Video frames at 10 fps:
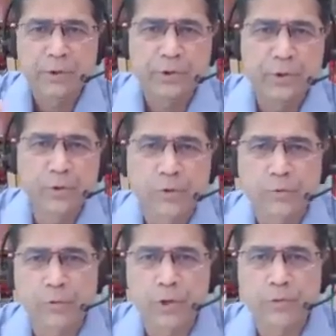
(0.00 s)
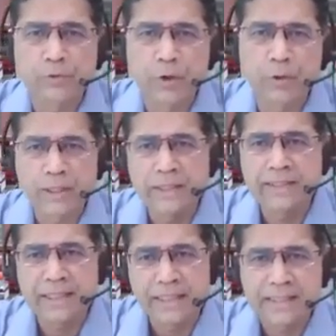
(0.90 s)
Those who want to follow it,
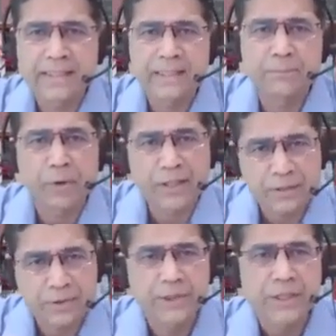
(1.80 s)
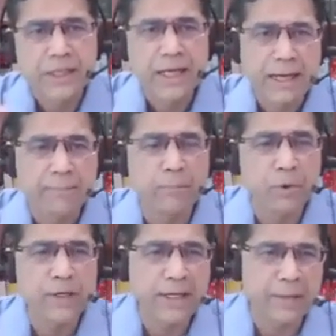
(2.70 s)
these are interesting points which
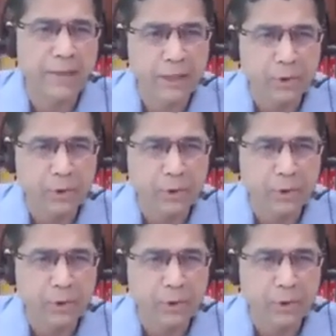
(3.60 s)
more elaborate.